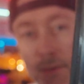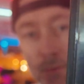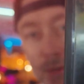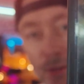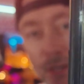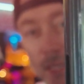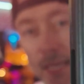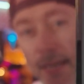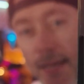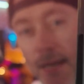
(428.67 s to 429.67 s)
with the
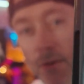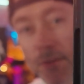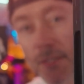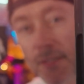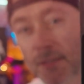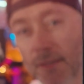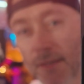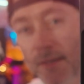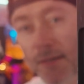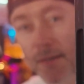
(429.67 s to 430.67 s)
get out
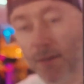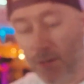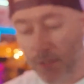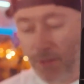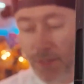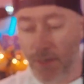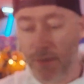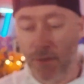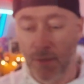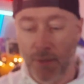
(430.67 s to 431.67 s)
on there,